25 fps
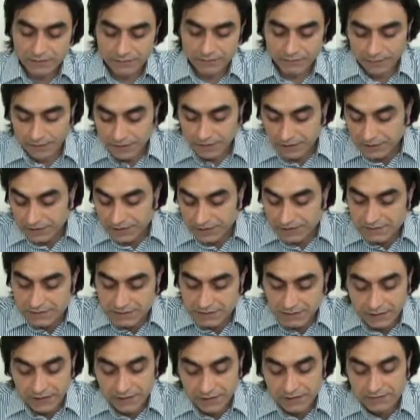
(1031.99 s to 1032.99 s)

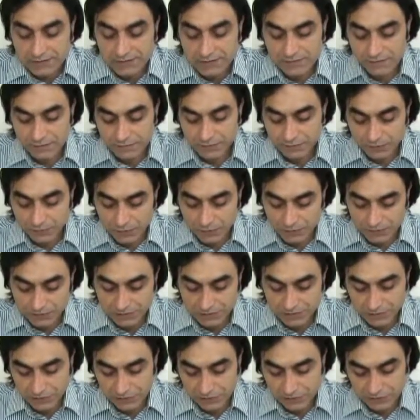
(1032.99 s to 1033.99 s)
of
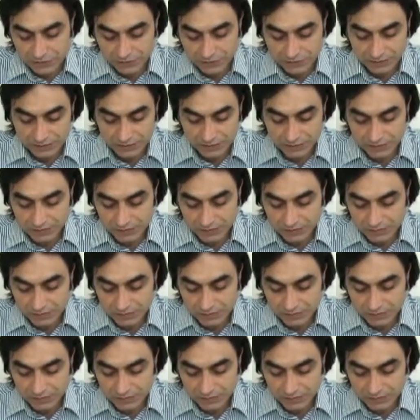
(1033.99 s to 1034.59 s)
vegetation.